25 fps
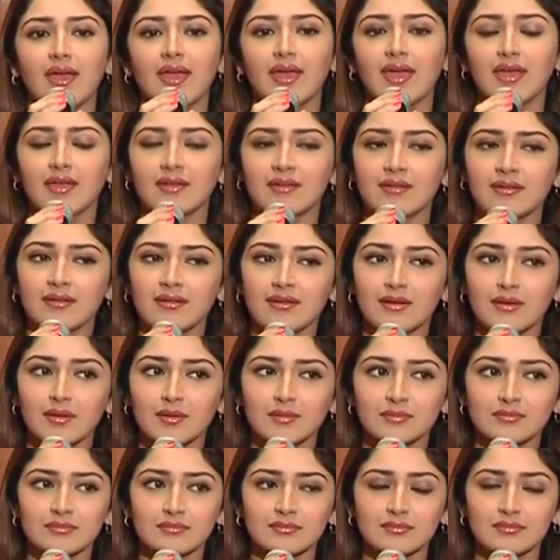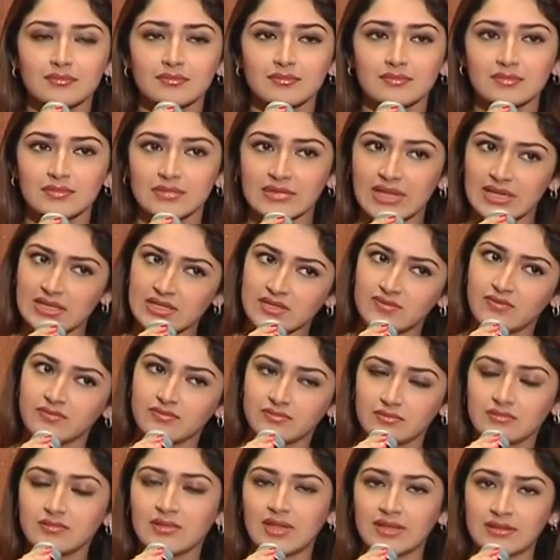and
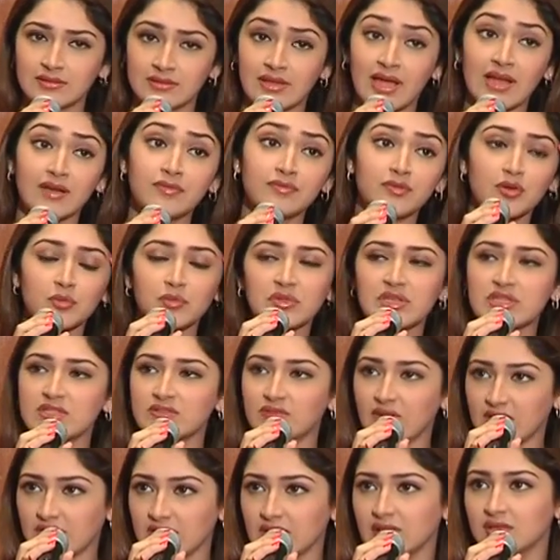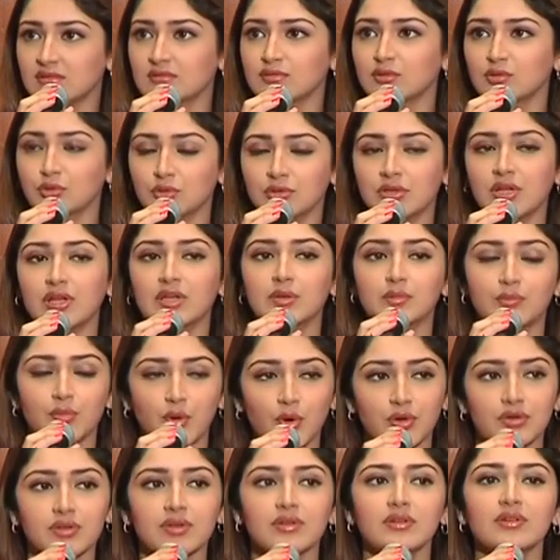that for me is very good and
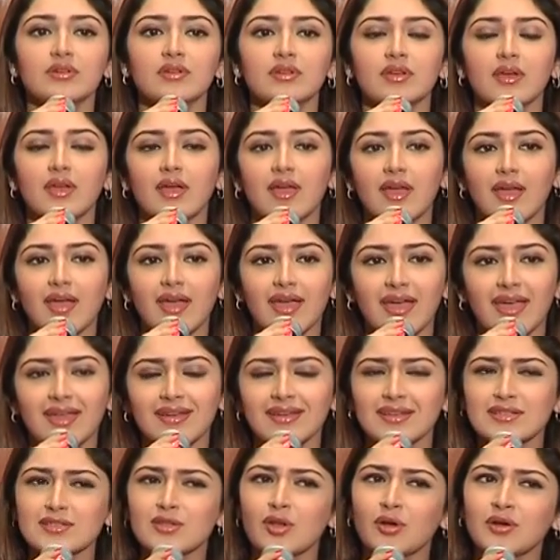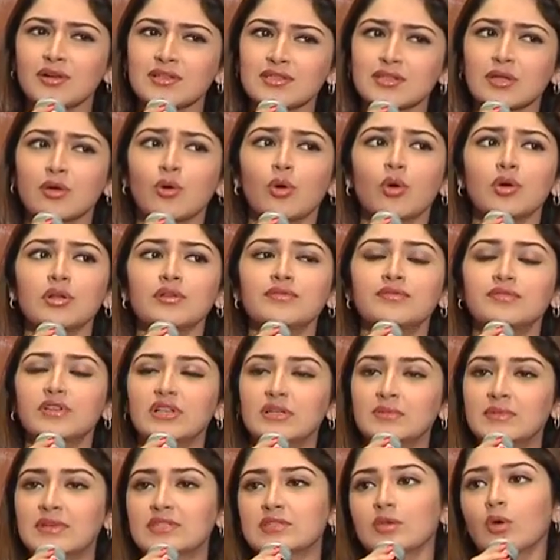important. And as long as the whole
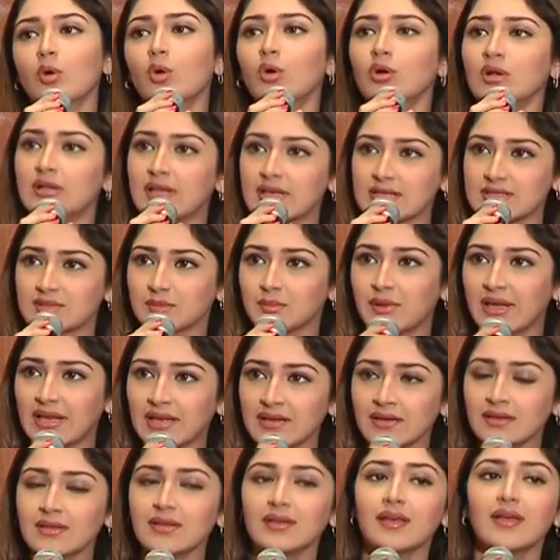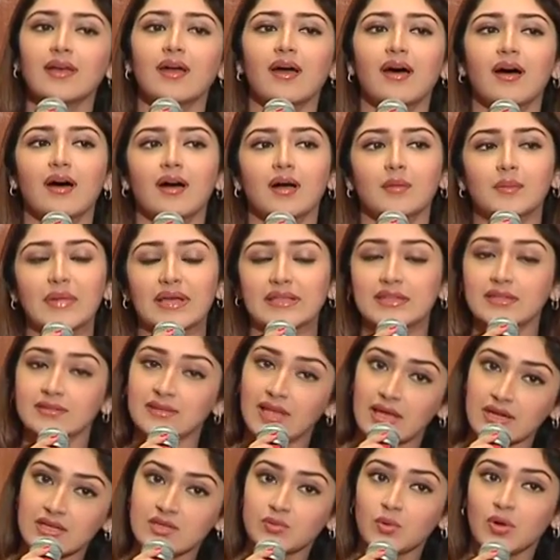film as a whole does well, I think
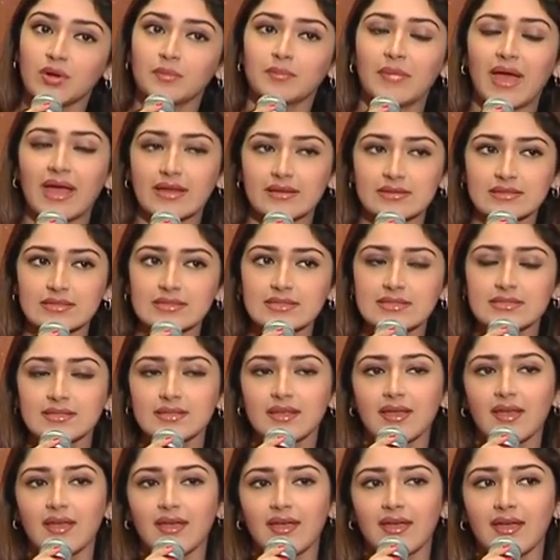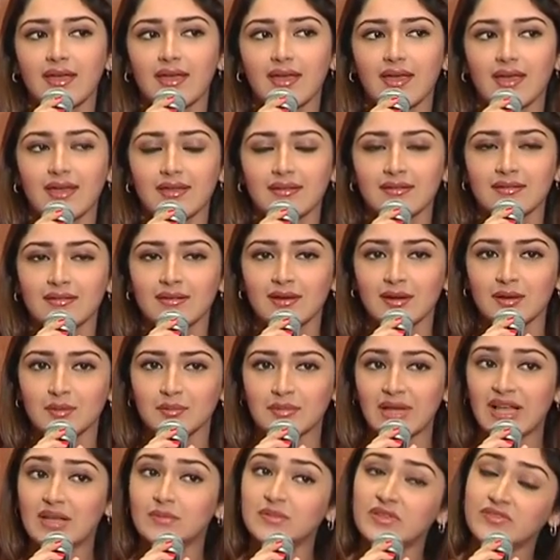that is what matters. And
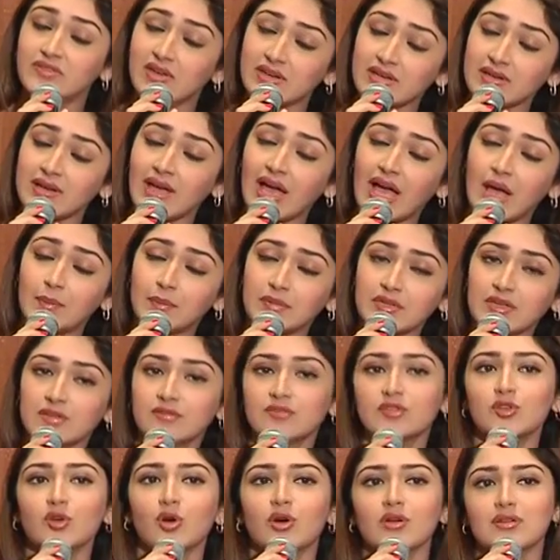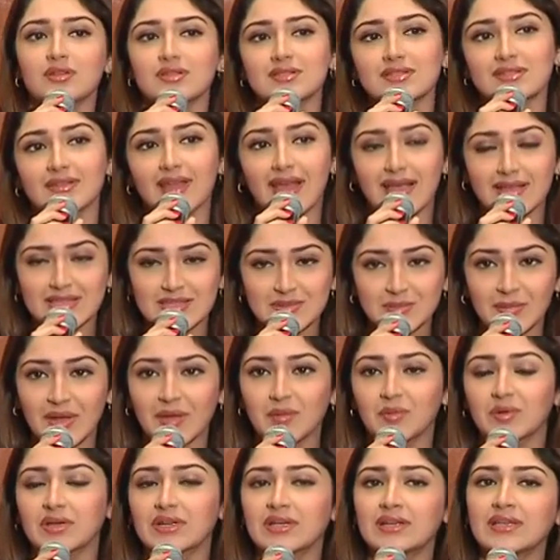I'll be very happy if the audience likes
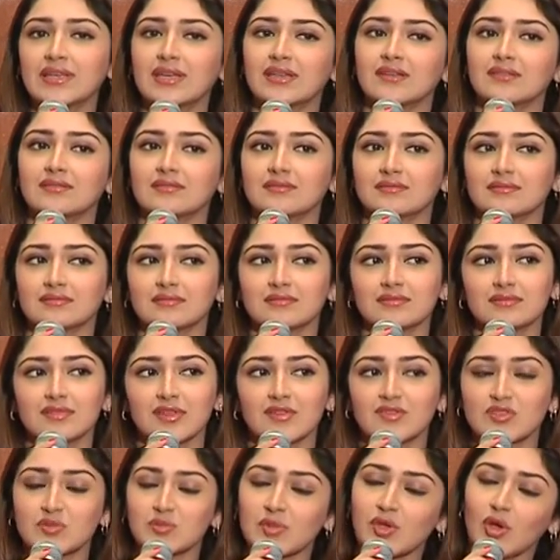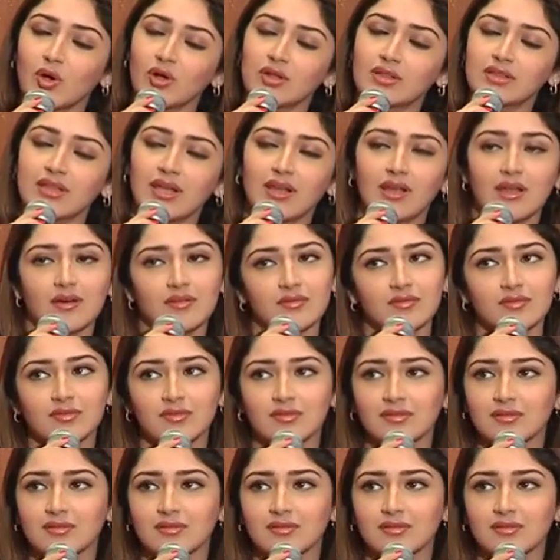my work and gives me all their love.